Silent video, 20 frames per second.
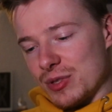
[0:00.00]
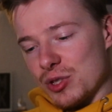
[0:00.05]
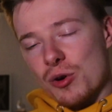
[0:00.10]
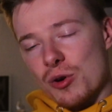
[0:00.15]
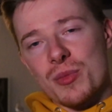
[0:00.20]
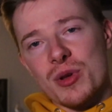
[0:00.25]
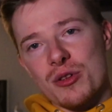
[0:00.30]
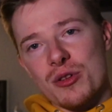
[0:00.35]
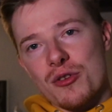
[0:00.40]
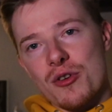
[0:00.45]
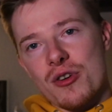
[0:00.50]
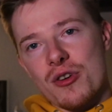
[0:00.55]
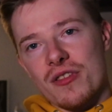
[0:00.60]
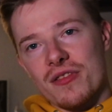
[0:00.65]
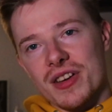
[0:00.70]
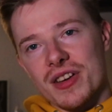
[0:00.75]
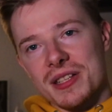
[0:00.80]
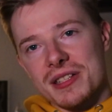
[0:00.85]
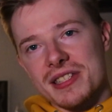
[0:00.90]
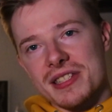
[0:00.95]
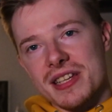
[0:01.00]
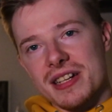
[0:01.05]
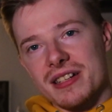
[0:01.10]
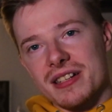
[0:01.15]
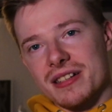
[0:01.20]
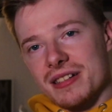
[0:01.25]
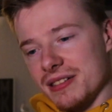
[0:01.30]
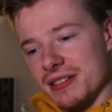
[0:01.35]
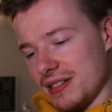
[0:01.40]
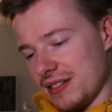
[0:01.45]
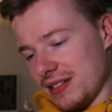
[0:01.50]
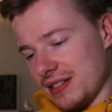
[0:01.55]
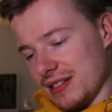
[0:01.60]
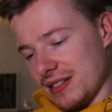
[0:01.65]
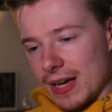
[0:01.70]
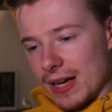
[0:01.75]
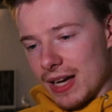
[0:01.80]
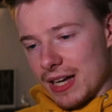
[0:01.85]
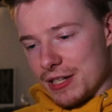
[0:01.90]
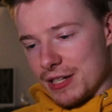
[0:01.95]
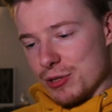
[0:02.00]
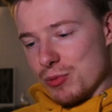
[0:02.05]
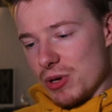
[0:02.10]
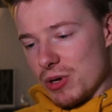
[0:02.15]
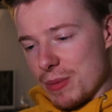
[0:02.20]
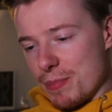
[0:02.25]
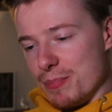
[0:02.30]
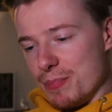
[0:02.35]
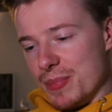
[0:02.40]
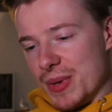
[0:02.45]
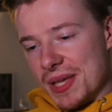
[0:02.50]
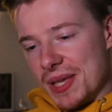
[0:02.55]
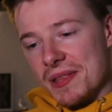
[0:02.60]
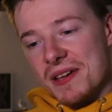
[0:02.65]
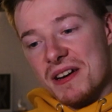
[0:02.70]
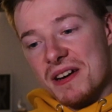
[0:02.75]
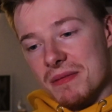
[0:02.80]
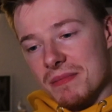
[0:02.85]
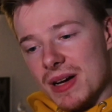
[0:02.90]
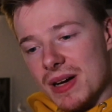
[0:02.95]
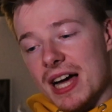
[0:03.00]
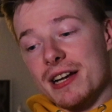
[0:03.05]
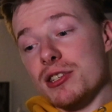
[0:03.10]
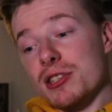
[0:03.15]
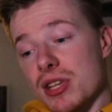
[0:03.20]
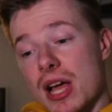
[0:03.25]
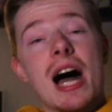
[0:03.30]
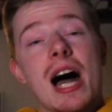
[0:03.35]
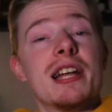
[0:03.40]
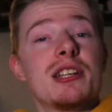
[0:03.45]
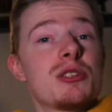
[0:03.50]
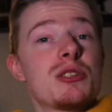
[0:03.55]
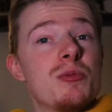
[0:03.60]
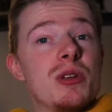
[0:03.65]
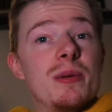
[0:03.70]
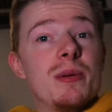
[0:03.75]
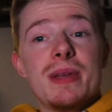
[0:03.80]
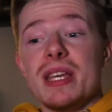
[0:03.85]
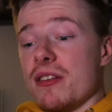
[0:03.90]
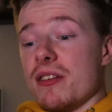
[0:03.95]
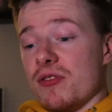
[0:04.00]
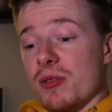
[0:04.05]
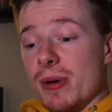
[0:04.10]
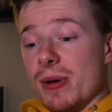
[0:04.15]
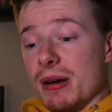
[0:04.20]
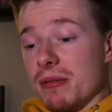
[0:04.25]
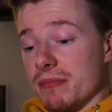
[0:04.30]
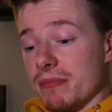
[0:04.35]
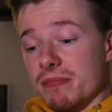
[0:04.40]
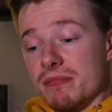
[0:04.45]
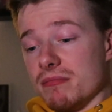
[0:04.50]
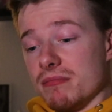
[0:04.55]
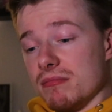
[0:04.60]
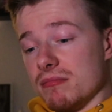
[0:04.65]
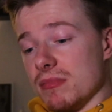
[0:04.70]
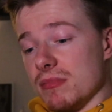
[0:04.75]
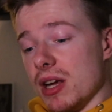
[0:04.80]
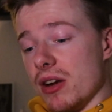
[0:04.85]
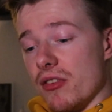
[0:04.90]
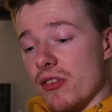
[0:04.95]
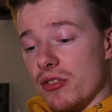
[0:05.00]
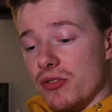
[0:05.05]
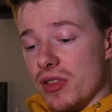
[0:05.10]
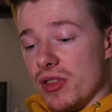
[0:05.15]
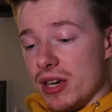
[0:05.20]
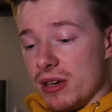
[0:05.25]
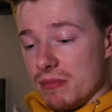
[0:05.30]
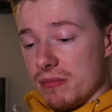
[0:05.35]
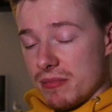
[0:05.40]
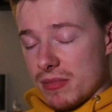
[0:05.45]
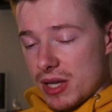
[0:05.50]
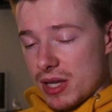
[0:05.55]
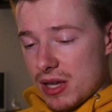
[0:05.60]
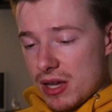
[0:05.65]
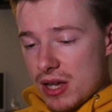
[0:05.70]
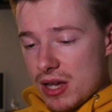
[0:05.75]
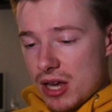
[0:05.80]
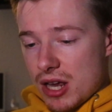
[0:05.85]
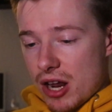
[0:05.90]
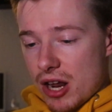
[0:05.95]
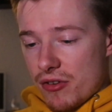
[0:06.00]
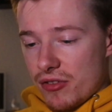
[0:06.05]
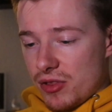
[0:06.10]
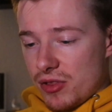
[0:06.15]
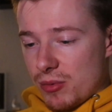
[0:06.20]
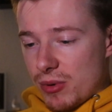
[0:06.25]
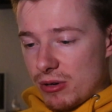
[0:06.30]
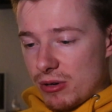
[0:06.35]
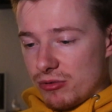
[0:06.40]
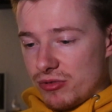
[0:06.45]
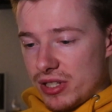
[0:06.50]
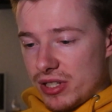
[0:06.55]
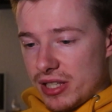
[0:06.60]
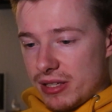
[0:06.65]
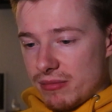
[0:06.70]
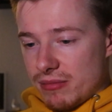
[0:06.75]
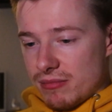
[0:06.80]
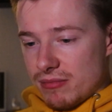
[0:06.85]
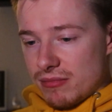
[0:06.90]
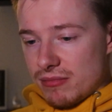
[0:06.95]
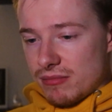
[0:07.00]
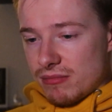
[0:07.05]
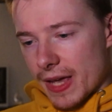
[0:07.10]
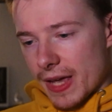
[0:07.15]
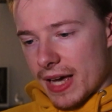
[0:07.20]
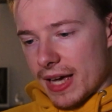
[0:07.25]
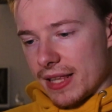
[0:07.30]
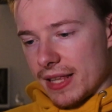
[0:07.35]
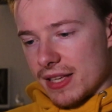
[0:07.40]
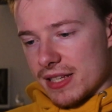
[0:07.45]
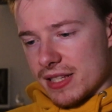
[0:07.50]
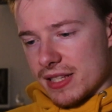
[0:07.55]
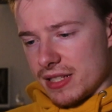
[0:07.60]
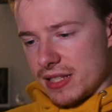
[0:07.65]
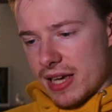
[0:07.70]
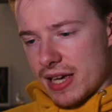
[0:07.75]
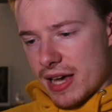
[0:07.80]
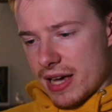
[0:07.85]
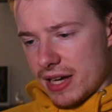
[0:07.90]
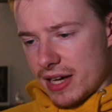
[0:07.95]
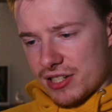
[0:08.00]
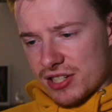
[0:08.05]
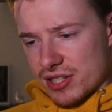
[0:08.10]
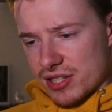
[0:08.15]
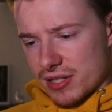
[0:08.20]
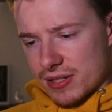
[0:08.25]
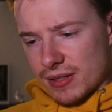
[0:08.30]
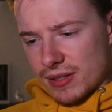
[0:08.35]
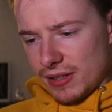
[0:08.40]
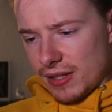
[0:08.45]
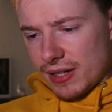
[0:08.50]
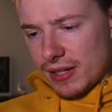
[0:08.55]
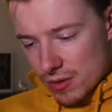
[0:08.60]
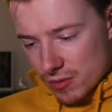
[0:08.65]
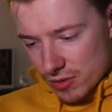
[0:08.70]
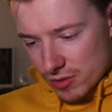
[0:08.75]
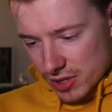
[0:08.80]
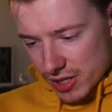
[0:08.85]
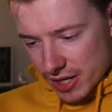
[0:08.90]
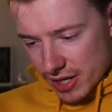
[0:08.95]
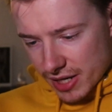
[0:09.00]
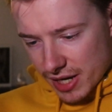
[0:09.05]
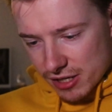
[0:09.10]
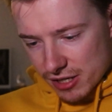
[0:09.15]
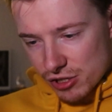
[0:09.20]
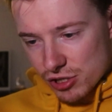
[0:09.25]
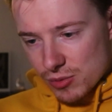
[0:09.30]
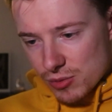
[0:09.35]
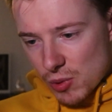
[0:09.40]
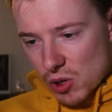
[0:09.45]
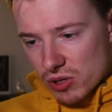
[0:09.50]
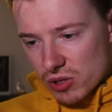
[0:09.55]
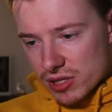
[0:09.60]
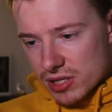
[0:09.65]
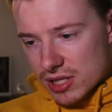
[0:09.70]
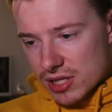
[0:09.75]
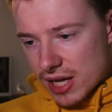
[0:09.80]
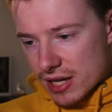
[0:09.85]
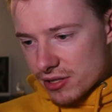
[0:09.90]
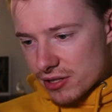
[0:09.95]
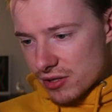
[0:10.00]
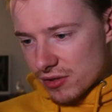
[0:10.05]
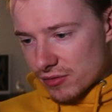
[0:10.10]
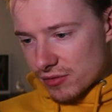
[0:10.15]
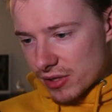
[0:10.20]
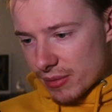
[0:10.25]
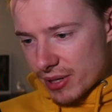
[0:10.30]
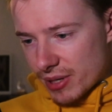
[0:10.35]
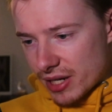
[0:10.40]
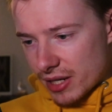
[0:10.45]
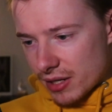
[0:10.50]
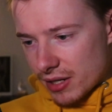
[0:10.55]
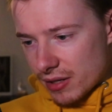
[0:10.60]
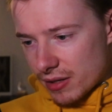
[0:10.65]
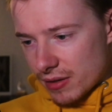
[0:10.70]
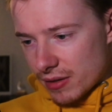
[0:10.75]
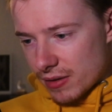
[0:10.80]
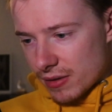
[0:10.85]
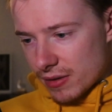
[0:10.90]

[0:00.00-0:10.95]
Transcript: Top of the Rockefeller Center. I just want to be there. I just want to be everywhere around the world, really. Yeah, this is, yeah, what's that? Can you spot the Statue of Liberty?